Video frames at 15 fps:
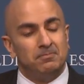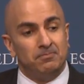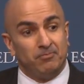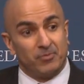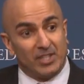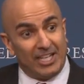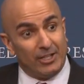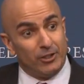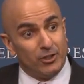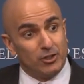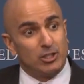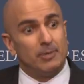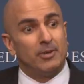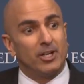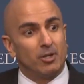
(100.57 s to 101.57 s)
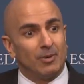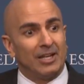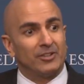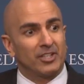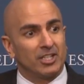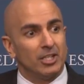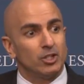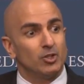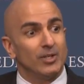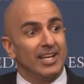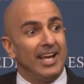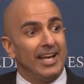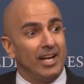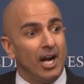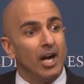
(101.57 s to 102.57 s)
that are distributed around the country.
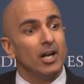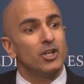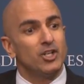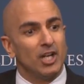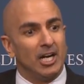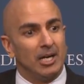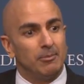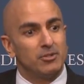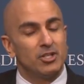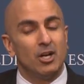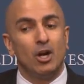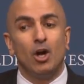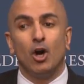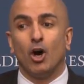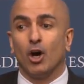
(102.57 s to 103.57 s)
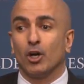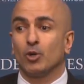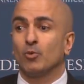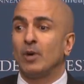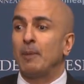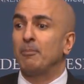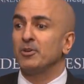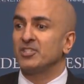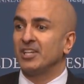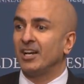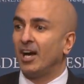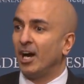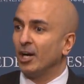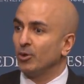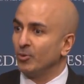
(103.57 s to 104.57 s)
And our jobs are to represent
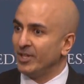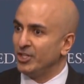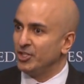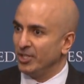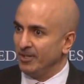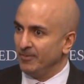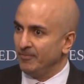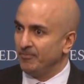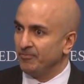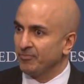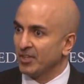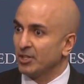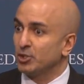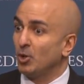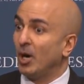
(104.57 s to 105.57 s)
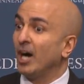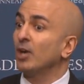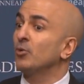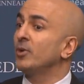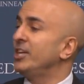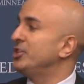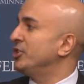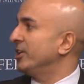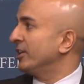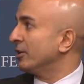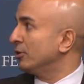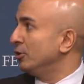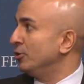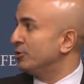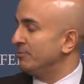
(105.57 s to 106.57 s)
our region. So our region
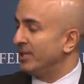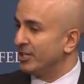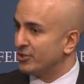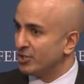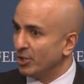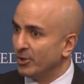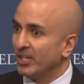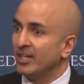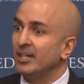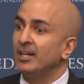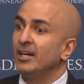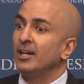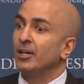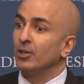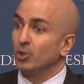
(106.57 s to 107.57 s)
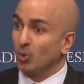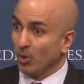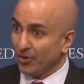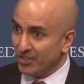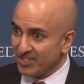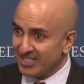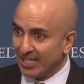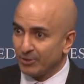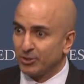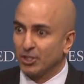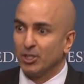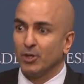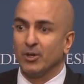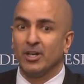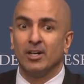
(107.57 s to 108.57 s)
includes Minnesota, North and South
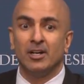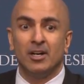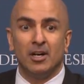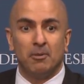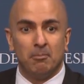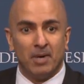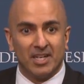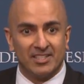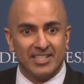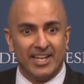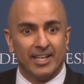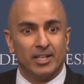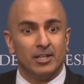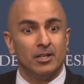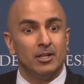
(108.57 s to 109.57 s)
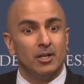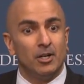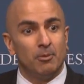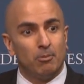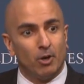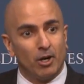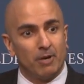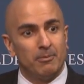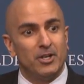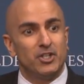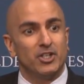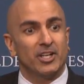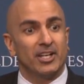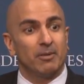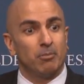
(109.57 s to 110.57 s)
Dakota, Montana, part of
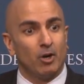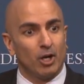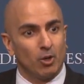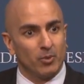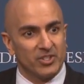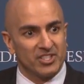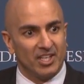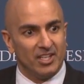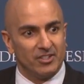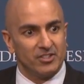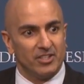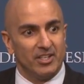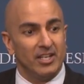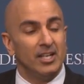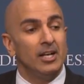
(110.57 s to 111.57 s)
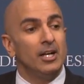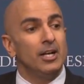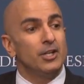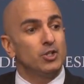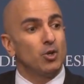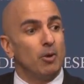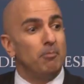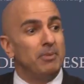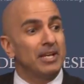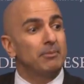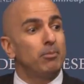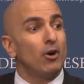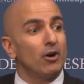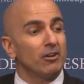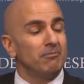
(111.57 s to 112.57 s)
Michigan, and part of Wisconsin. So a big
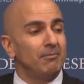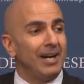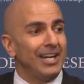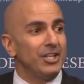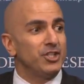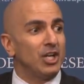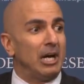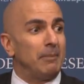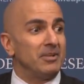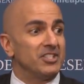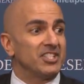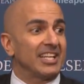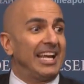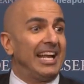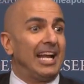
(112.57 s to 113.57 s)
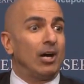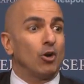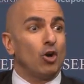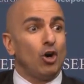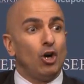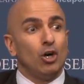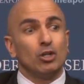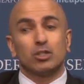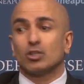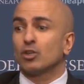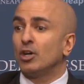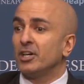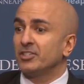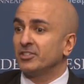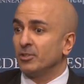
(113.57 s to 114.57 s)
part of my job is to get out all
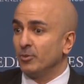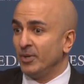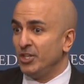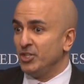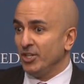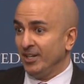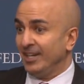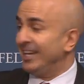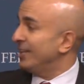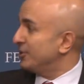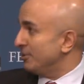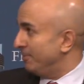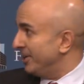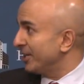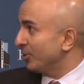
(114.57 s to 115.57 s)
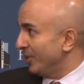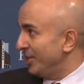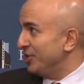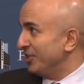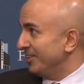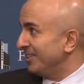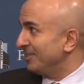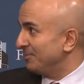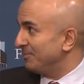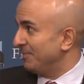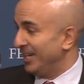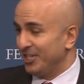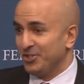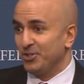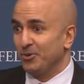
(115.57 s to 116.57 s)
across the region, and it's a big region,
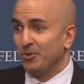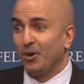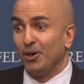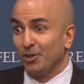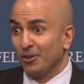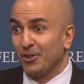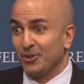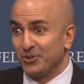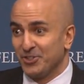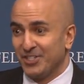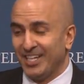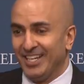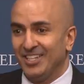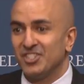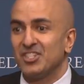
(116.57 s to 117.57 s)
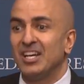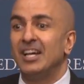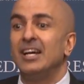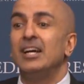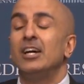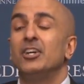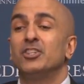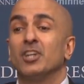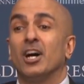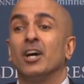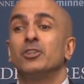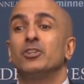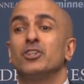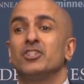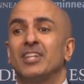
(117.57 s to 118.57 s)
mind you, all of those states, to
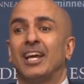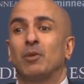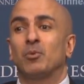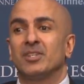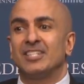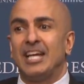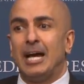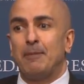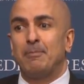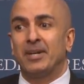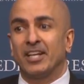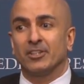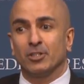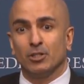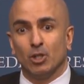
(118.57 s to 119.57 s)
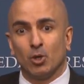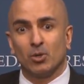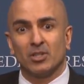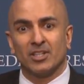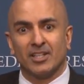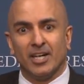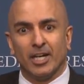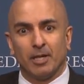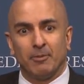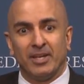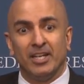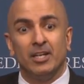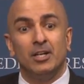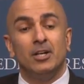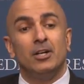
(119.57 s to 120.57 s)
understand what's happening in the local
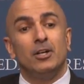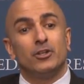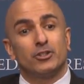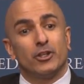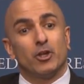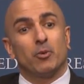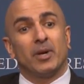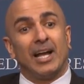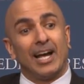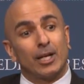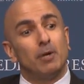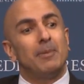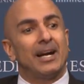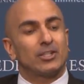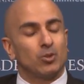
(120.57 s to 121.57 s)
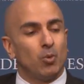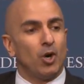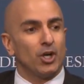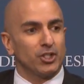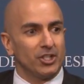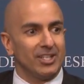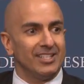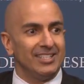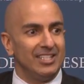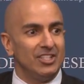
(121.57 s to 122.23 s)
economy so that when I go back to Washington,